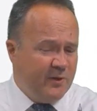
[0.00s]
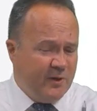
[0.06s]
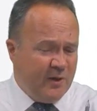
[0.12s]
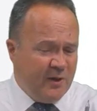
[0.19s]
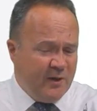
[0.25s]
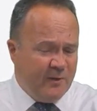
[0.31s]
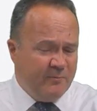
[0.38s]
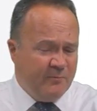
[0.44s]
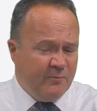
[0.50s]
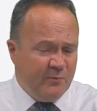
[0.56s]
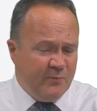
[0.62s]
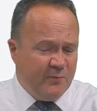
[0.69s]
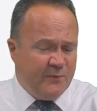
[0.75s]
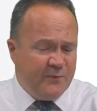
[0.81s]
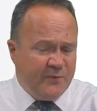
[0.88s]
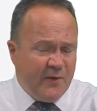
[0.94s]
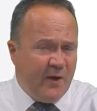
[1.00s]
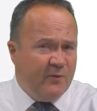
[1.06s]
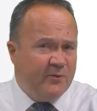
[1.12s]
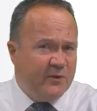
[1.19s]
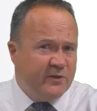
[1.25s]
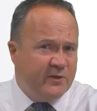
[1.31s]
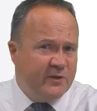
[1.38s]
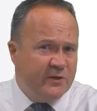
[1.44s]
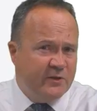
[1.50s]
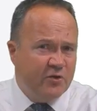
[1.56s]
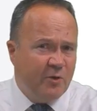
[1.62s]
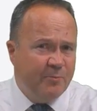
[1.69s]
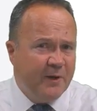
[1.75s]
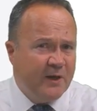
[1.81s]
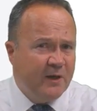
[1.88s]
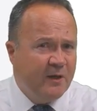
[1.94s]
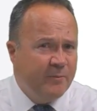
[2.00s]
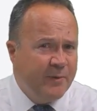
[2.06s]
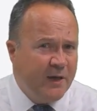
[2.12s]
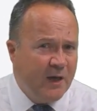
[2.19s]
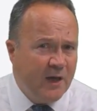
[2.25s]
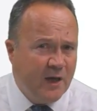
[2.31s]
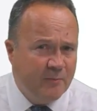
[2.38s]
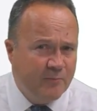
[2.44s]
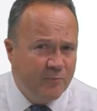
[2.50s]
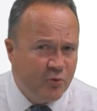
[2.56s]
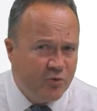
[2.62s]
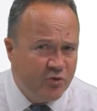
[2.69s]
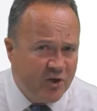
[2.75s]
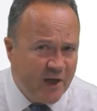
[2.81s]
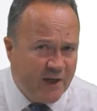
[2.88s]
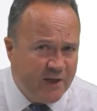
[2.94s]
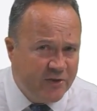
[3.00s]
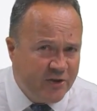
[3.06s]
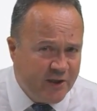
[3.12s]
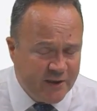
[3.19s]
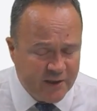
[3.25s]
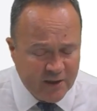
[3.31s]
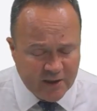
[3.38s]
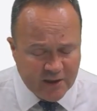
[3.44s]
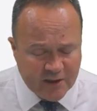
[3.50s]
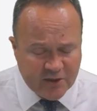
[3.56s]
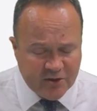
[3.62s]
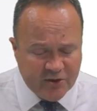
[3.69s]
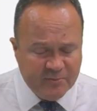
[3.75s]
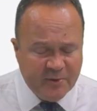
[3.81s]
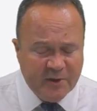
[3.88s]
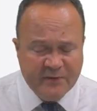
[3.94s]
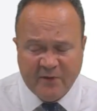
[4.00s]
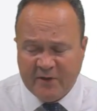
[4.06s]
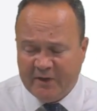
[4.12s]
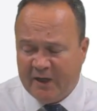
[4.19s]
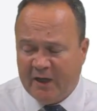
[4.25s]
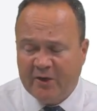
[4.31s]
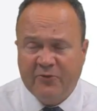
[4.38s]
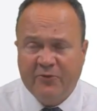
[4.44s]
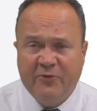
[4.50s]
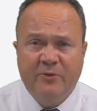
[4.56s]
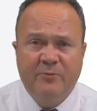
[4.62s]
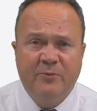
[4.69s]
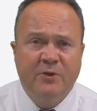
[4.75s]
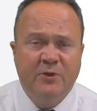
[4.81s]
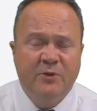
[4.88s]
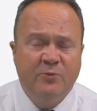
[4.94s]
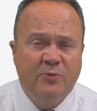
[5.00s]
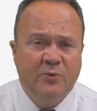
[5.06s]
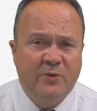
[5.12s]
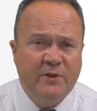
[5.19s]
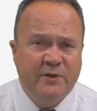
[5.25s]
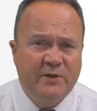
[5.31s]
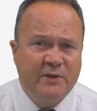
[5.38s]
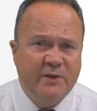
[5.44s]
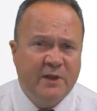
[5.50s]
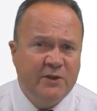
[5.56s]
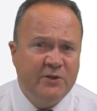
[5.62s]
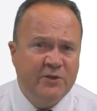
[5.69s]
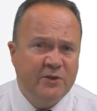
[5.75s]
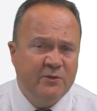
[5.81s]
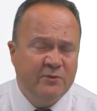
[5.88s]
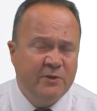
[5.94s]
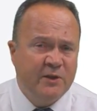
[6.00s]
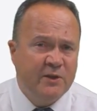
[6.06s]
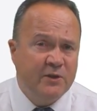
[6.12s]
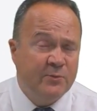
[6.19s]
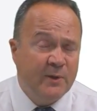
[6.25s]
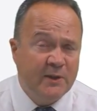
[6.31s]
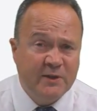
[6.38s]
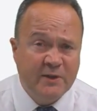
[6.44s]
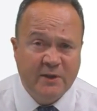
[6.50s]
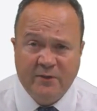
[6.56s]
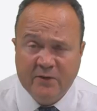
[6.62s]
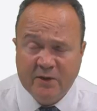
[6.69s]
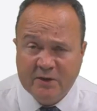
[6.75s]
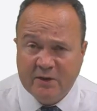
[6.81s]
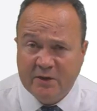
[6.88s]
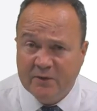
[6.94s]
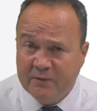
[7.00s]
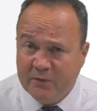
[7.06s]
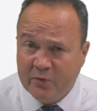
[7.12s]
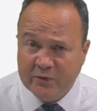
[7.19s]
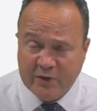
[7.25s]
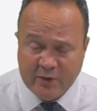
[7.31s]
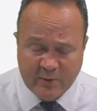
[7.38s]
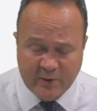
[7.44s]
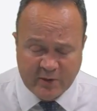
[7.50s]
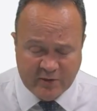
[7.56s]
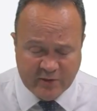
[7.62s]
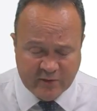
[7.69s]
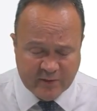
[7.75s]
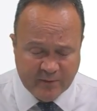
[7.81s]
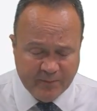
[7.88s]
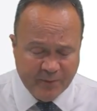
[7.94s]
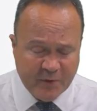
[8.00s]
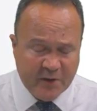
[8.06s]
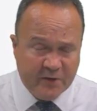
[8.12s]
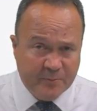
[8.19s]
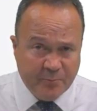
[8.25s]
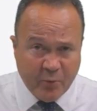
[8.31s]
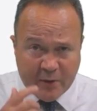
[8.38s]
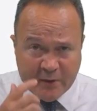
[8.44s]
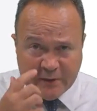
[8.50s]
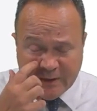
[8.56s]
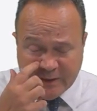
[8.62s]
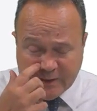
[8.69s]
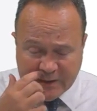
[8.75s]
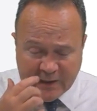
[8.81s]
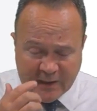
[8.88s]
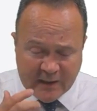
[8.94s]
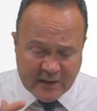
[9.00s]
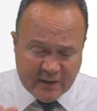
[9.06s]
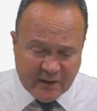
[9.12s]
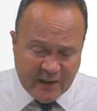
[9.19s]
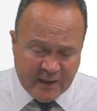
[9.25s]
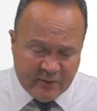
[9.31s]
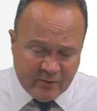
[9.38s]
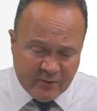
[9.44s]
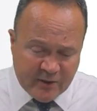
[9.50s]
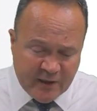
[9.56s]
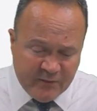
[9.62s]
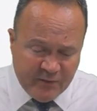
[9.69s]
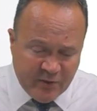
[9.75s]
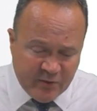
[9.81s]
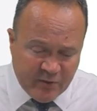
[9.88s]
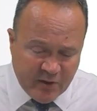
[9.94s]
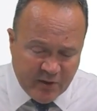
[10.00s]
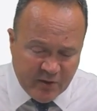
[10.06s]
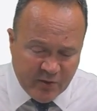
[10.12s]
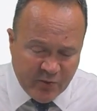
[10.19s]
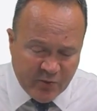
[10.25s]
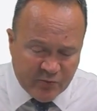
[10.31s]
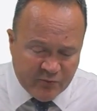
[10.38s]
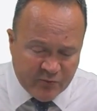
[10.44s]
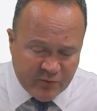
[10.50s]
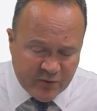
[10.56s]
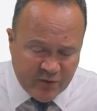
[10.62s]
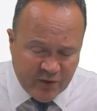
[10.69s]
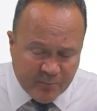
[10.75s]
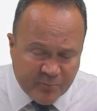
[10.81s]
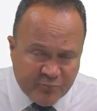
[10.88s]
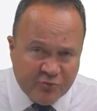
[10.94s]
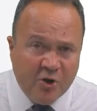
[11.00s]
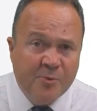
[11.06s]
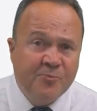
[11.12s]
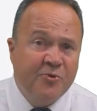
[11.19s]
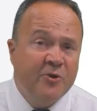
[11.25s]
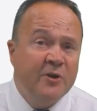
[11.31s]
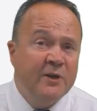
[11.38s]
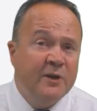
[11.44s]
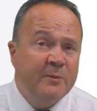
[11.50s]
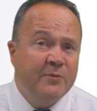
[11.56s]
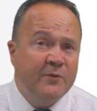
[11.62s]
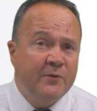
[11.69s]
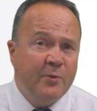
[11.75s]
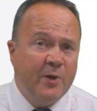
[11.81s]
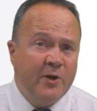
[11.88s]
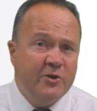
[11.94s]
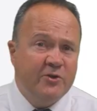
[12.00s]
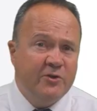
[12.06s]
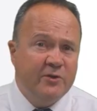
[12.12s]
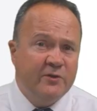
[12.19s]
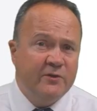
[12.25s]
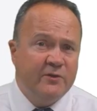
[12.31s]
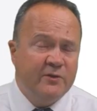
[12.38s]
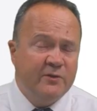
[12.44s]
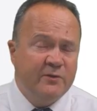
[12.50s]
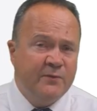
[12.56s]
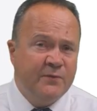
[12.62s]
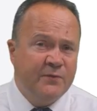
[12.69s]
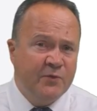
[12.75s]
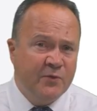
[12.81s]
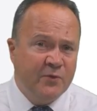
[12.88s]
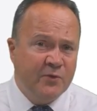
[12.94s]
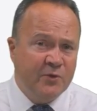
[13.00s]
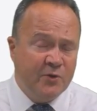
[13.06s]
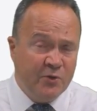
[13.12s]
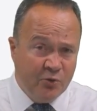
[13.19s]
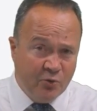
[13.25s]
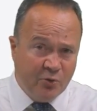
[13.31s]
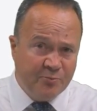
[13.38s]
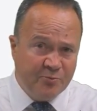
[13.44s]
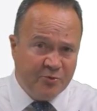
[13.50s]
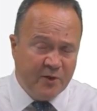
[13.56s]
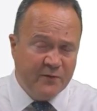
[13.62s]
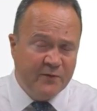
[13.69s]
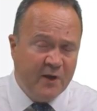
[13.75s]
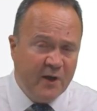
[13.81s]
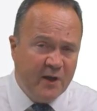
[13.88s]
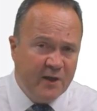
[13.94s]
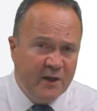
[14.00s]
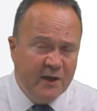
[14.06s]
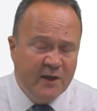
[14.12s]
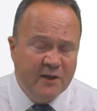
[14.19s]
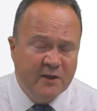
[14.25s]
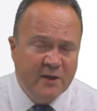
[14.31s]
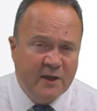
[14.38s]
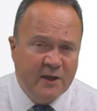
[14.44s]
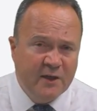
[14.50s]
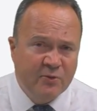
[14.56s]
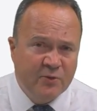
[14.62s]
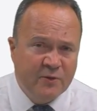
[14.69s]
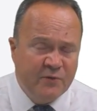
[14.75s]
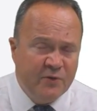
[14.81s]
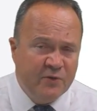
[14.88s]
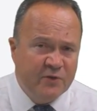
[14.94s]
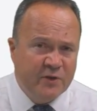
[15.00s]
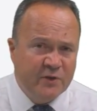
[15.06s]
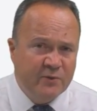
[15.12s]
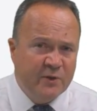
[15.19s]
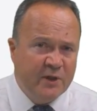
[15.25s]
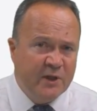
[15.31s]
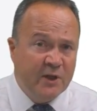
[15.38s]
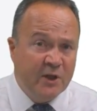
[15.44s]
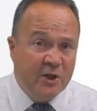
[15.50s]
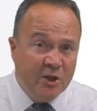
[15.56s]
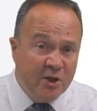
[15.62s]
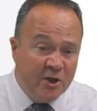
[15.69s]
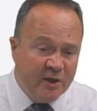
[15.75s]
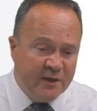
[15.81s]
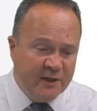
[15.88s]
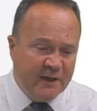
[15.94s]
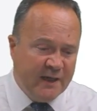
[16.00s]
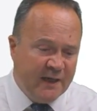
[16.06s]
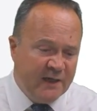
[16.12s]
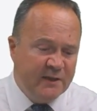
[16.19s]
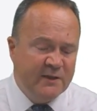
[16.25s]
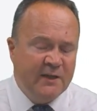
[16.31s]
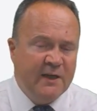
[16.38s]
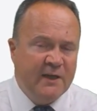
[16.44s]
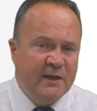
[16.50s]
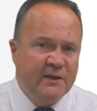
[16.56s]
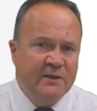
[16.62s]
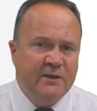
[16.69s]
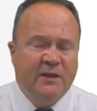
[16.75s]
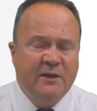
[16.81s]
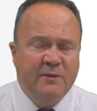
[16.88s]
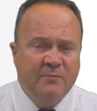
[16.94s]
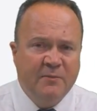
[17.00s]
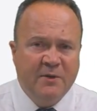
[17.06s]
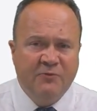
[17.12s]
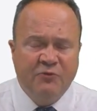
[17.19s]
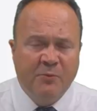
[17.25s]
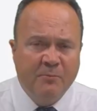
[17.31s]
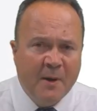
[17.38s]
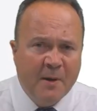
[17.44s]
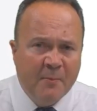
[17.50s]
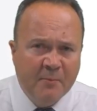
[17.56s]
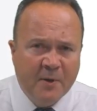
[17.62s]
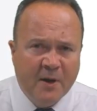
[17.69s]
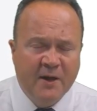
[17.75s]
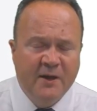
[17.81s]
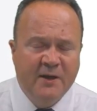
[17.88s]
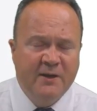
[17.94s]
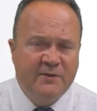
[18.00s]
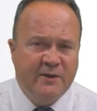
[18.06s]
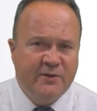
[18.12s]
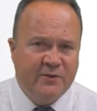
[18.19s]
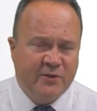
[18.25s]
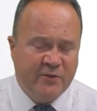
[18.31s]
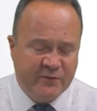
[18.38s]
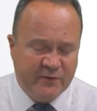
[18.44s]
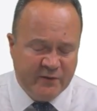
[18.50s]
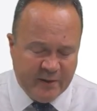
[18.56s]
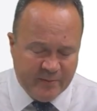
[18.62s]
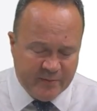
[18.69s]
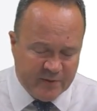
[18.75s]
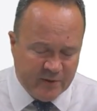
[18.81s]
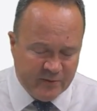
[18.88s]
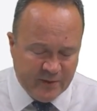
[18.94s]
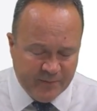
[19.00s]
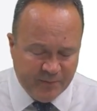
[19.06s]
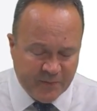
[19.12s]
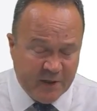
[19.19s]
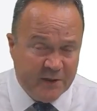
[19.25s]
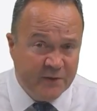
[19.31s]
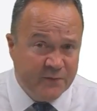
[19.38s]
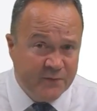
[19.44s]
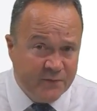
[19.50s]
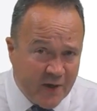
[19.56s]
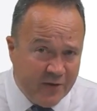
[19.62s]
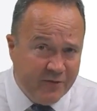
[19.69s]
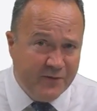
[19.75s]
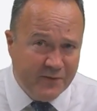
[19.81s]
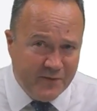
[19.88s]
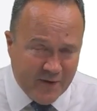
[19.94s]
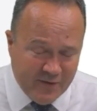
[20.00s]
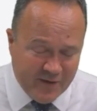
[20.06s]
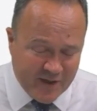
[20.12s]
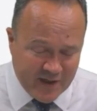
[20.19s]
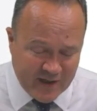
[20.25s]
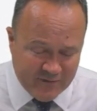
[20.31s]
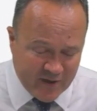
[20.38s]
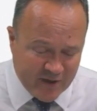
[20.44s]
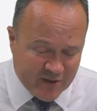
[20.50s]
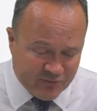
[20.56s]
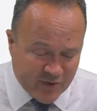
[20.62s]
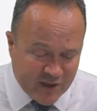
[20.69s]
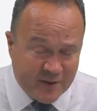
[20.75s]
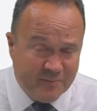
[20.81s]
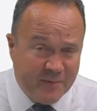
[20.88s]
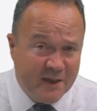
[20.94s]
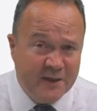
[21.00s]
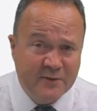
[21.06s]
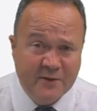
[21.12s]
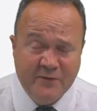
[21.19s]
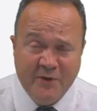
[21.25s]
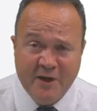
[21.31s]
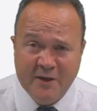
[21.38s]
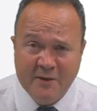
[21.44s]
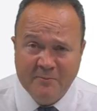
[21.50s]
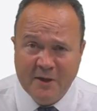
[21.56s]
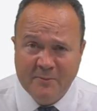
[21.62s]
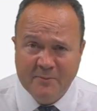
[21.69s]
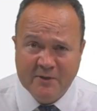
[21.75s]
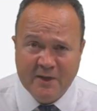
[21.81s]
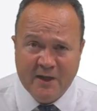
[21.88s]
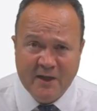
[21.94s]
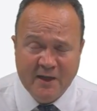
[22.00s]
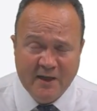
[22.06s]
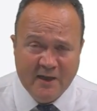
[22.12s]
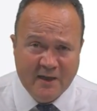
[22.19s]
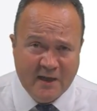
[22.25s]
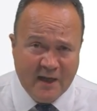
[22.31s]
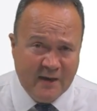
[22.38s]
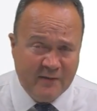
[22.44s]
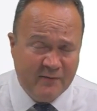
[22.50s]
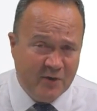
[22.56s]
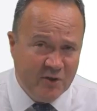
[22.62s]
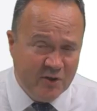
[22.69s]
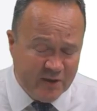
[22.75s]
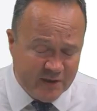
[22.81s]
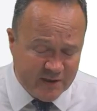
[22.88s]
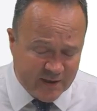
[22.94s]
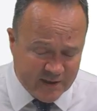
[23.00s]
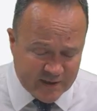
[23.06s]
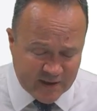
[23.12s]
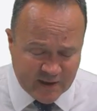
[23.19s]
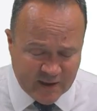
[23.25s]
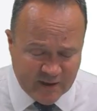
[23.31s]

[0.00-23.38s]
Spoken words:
found the topic a little bit more challenging, you may find the algorithm will send you 20, 30 or 40 questions. The point is, it'll give you the appropriate number of questions for your profile in order for you to learn and remember those concepts. So it is very, very clever. I'd recommend, if you get a moment, to have a look at it.